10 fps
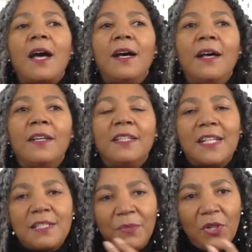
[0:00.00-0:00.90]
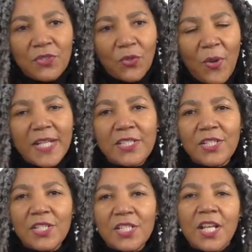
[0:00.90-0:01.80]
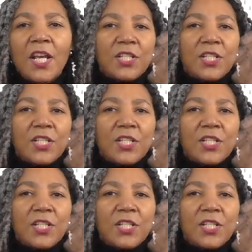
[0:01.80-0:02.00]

you can ask me lots of questions.